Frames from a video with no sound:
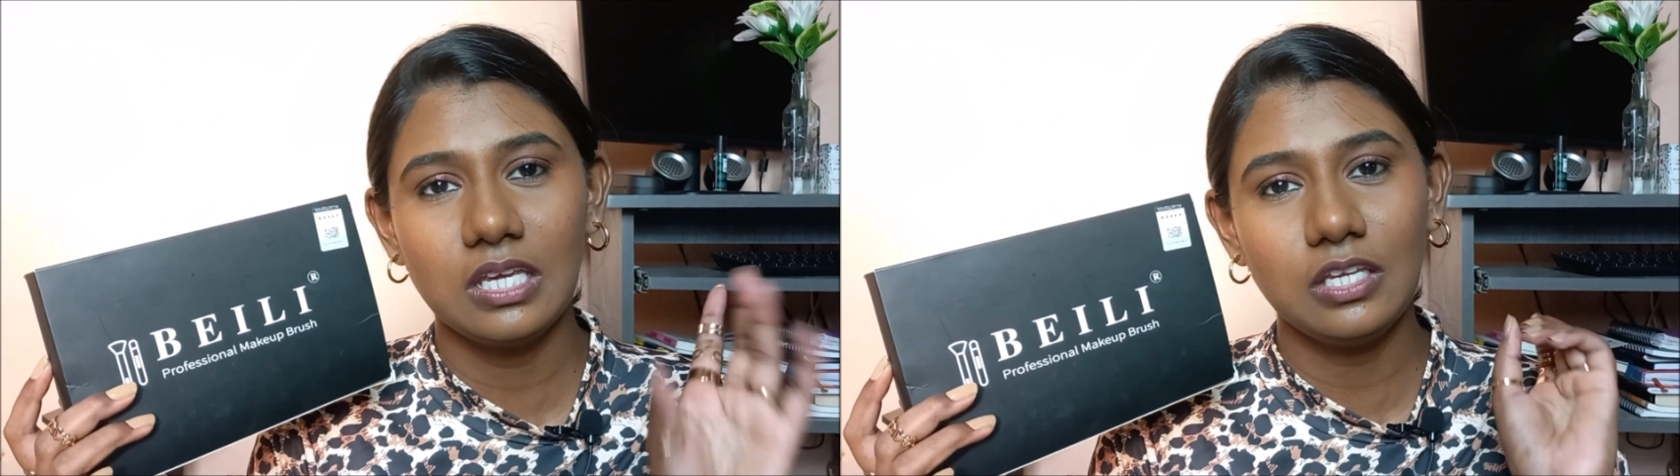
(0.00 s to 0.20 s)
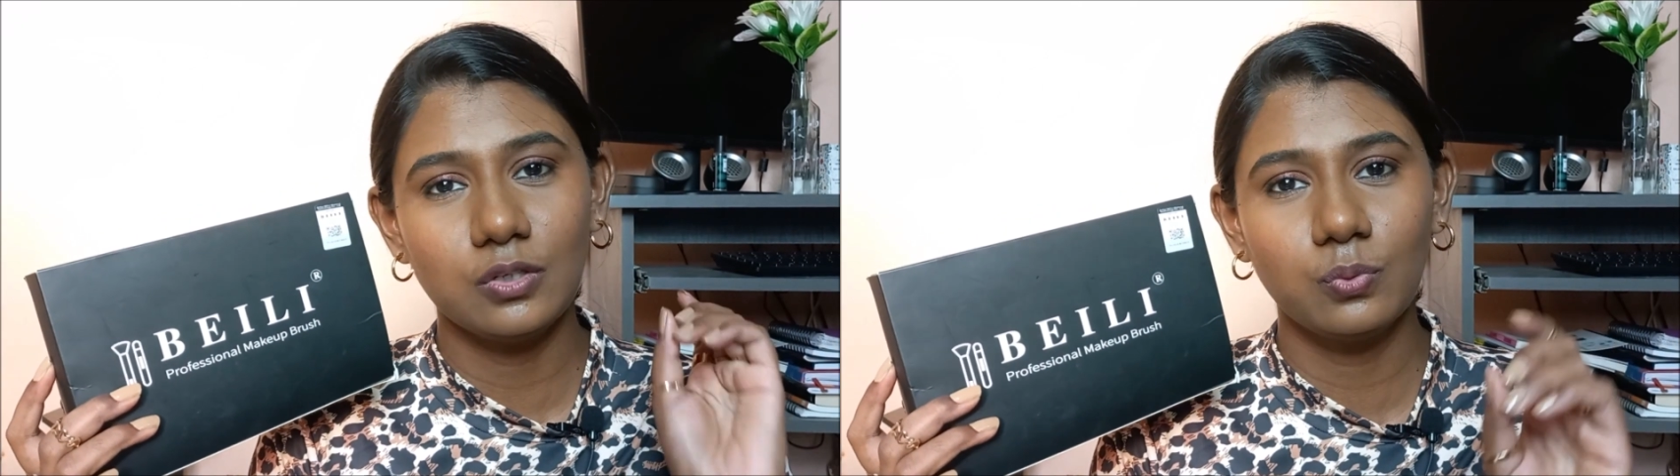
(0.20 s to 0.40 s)

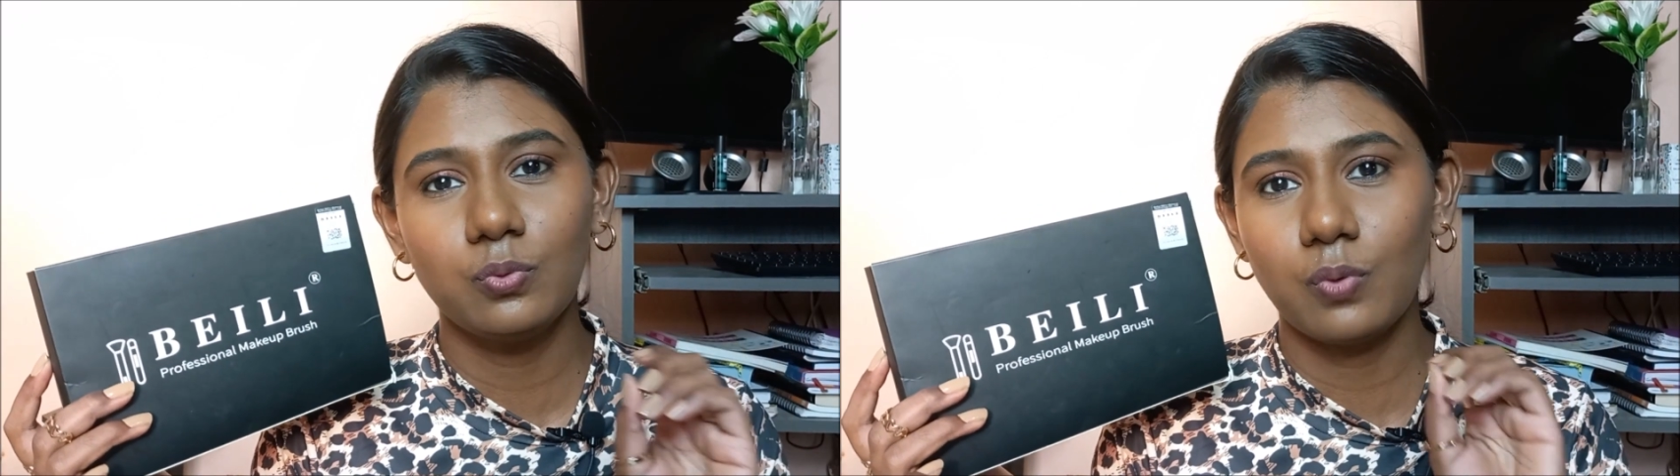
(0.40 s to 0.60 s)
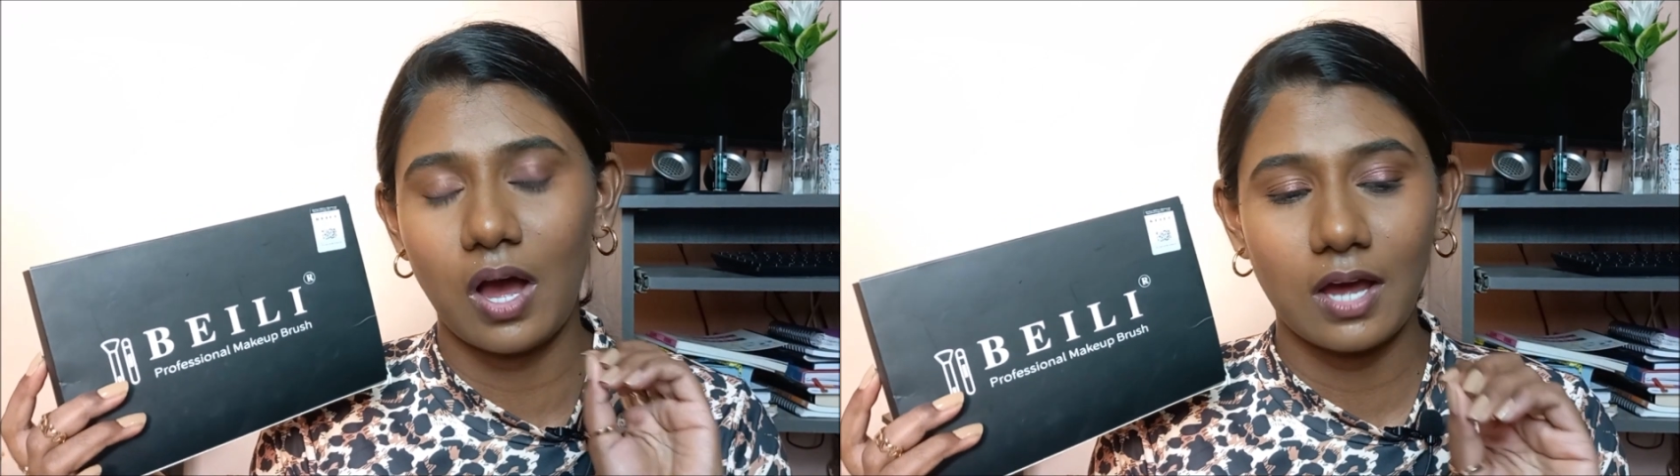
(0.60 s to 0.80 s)

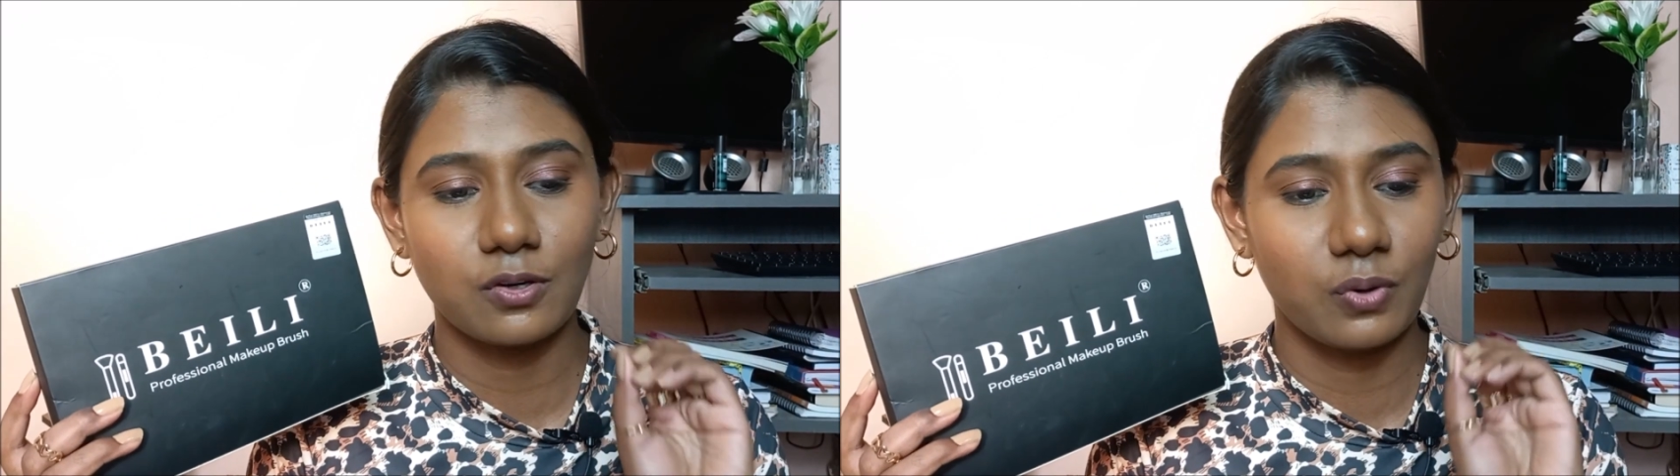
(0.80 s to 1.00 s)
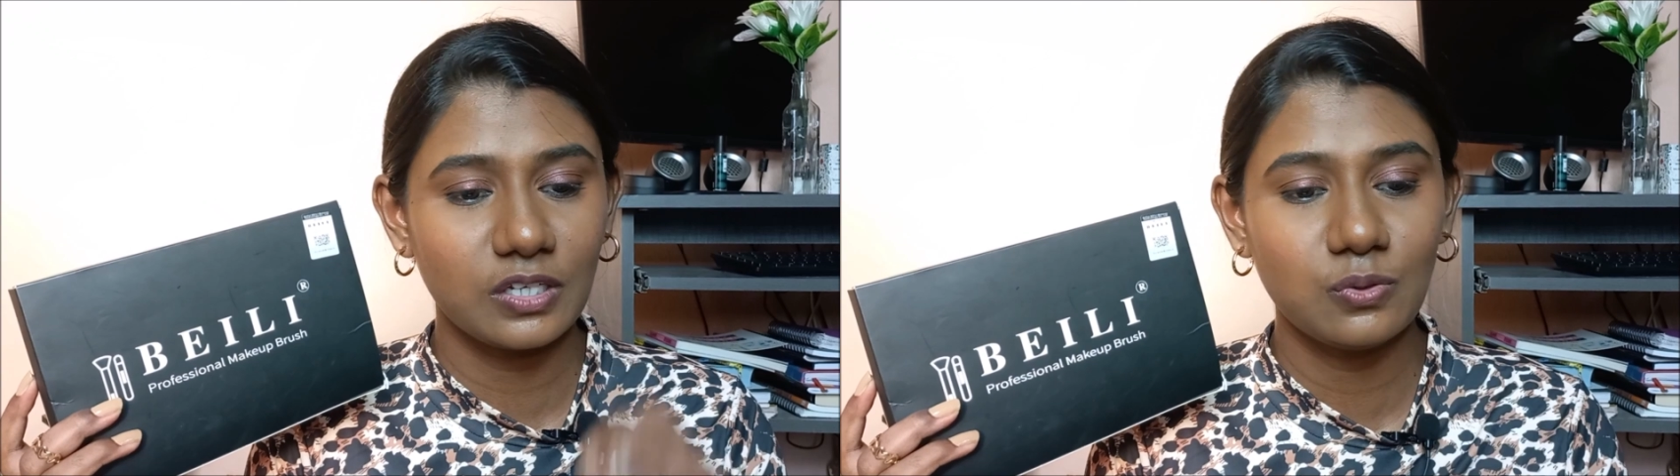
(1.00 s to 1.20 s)
you are
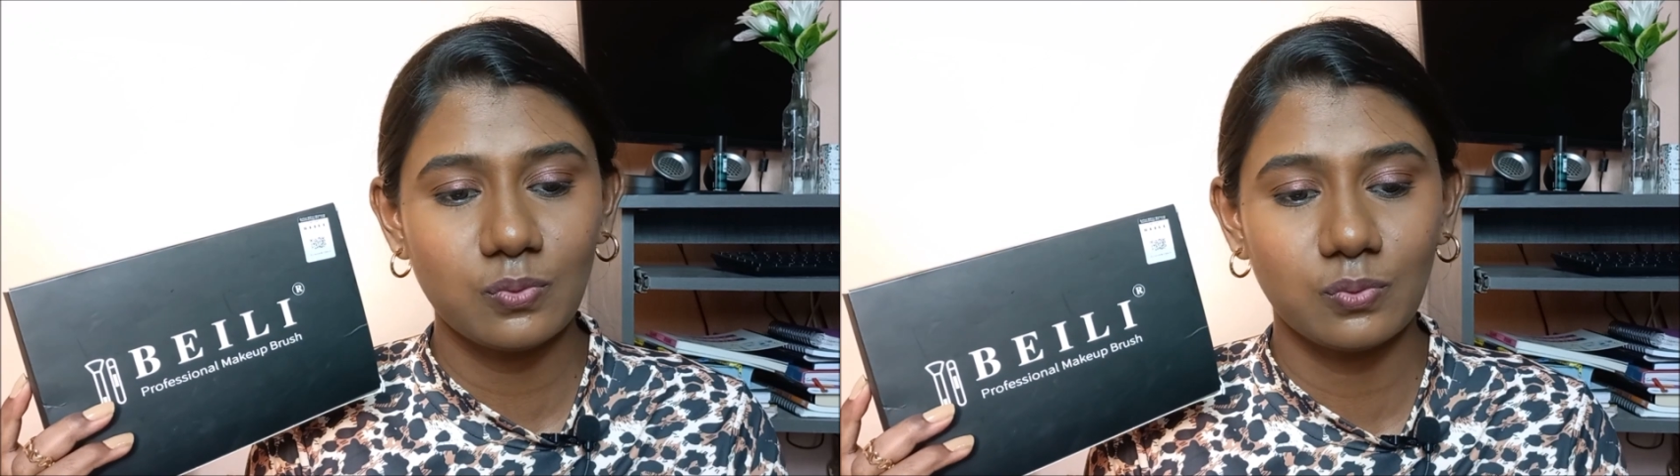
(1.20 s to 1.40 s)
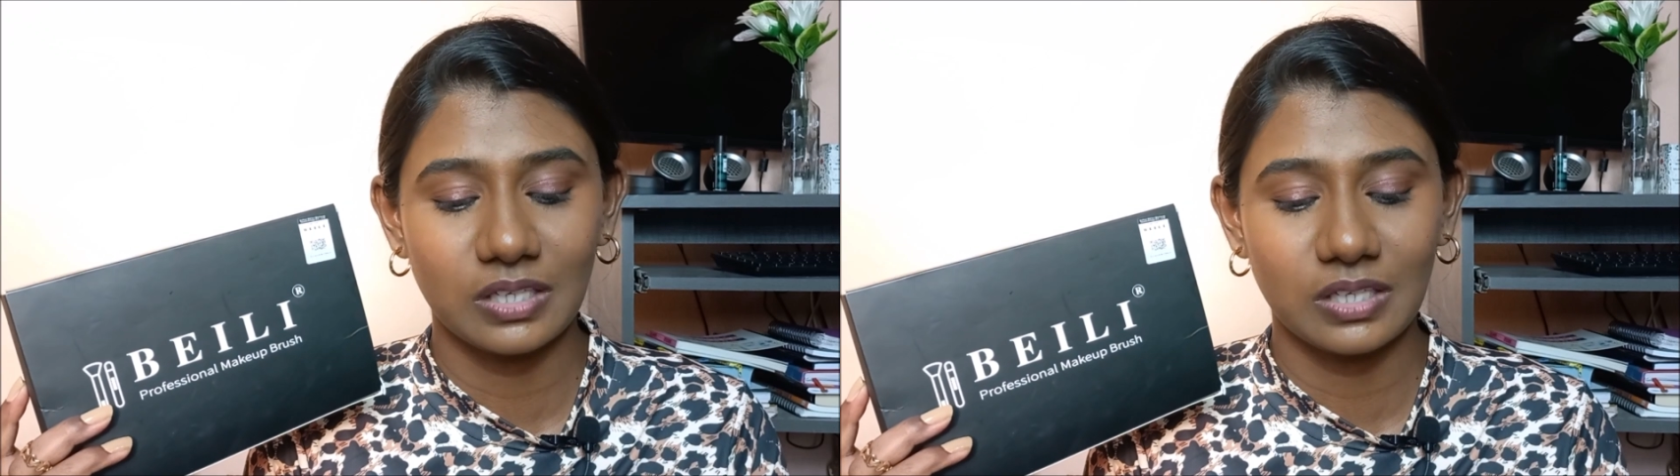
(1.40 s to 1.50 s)
going to